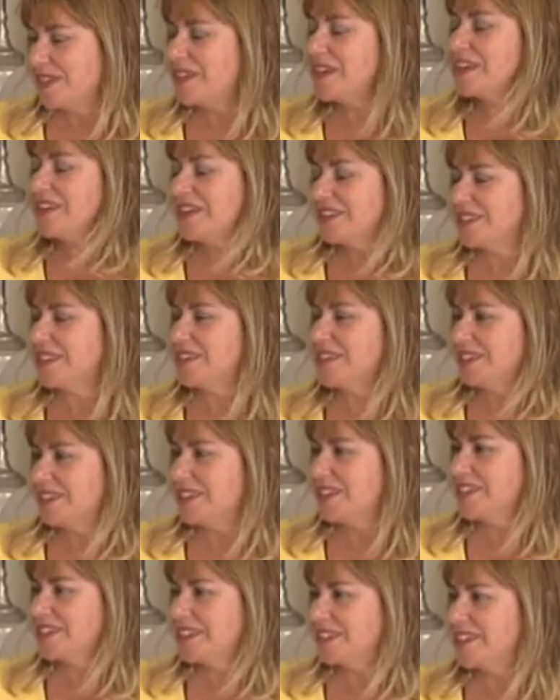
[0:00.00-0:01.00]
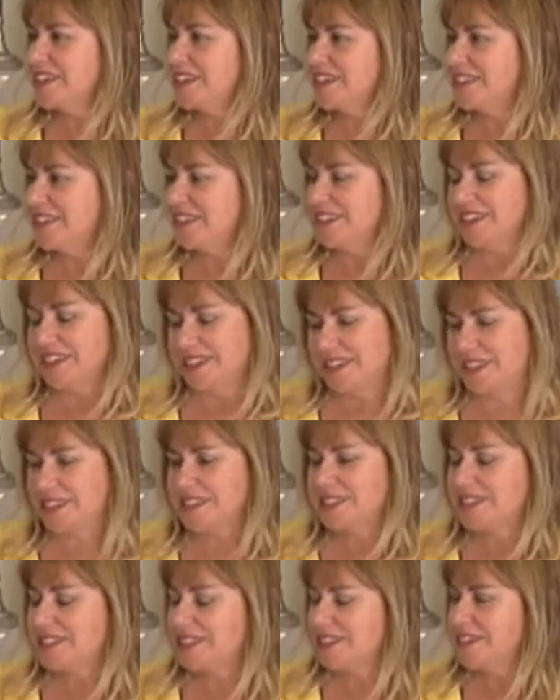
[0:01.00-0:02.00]
Yeah, that's it. And in
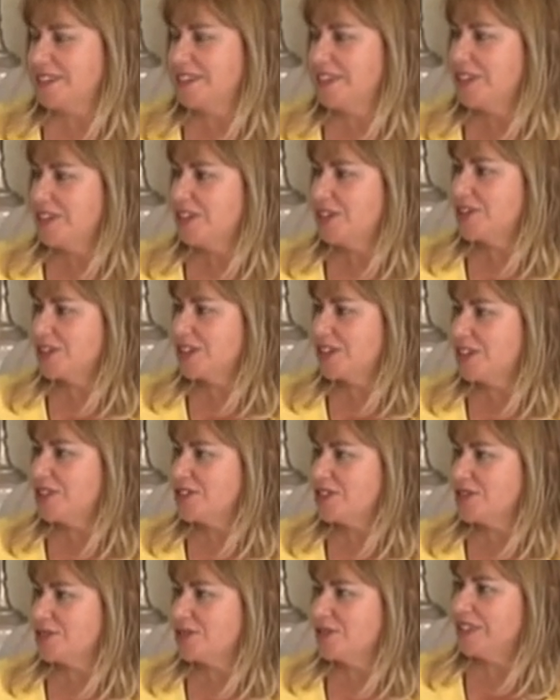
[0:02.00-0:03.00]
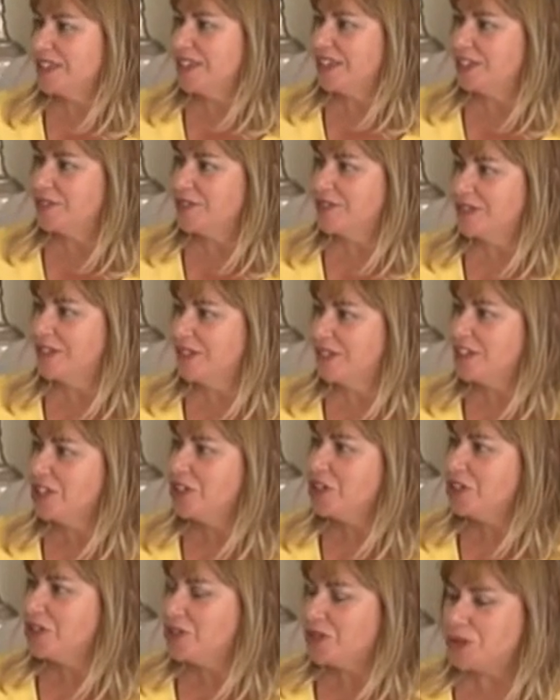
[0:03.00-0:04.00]
this occasion, we have
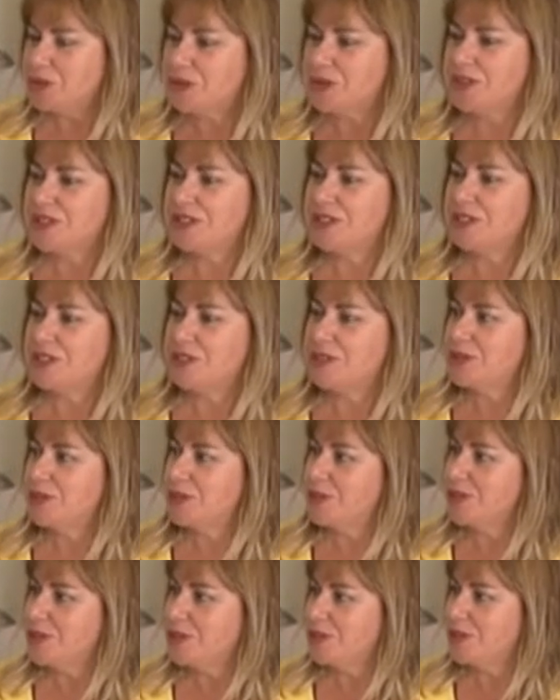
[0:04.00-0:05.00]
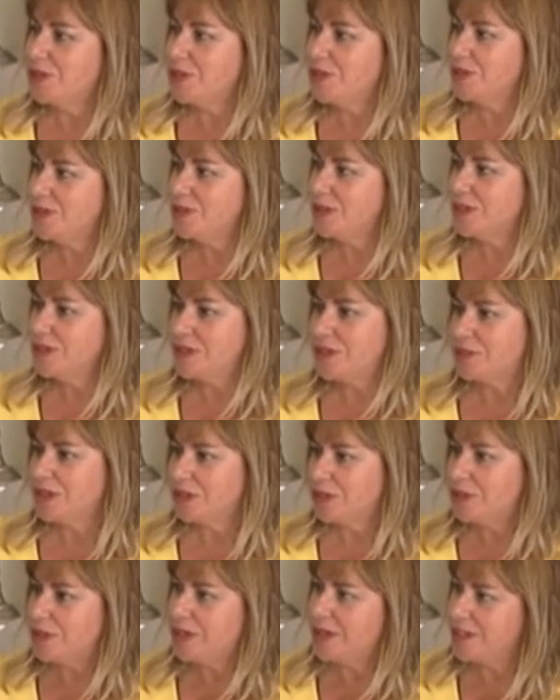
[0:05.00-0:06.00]
chosen to go to
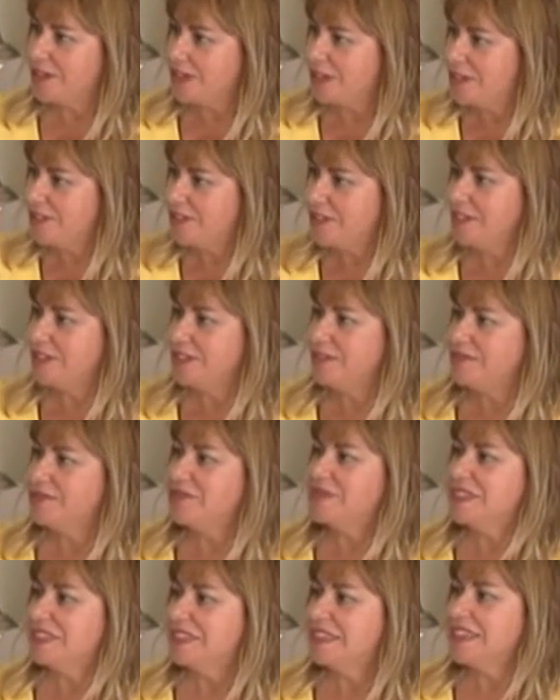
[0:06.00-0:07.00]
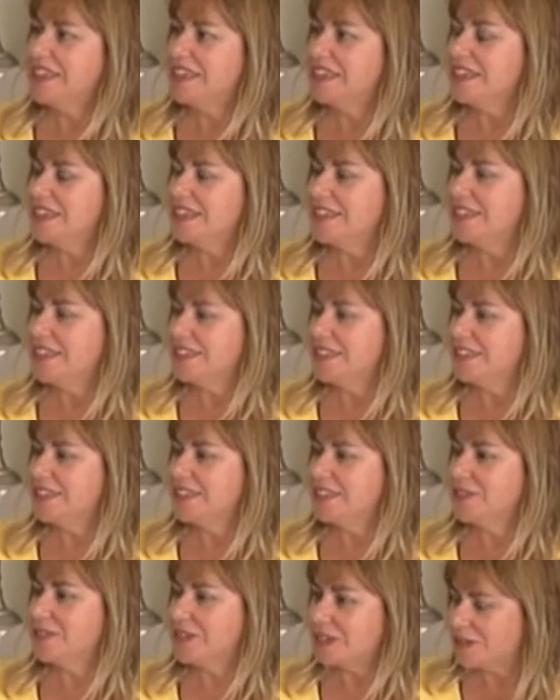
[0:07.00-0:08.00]
Extremadura and Galicia. And
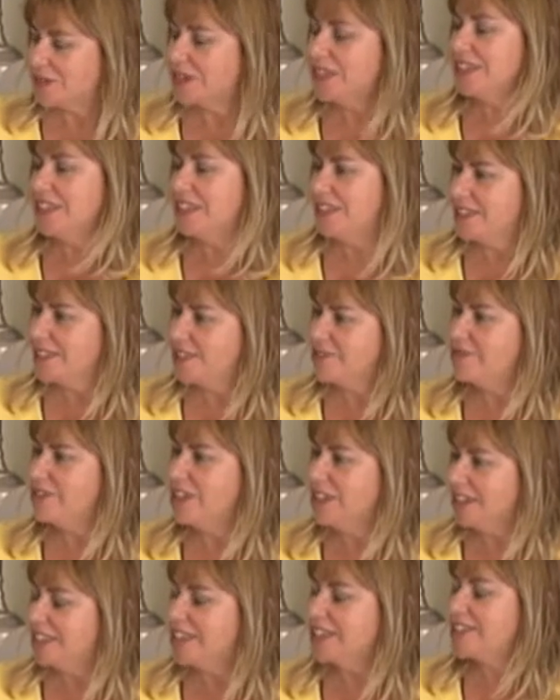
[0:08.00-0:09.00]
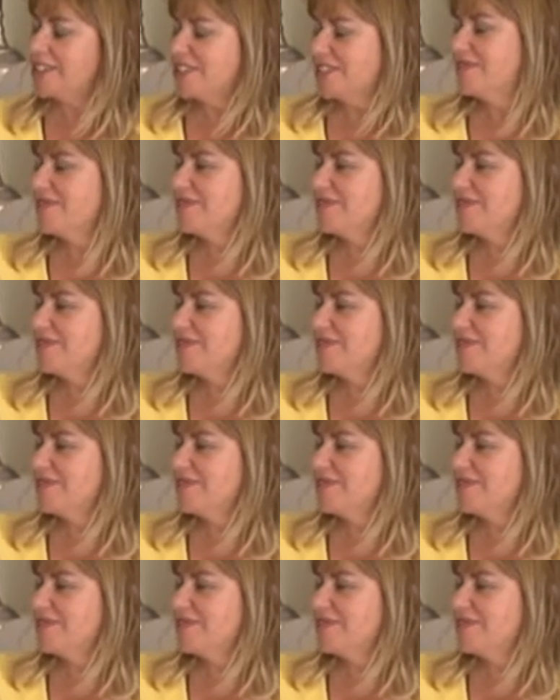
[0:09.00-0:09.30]
it was very nice, really nice.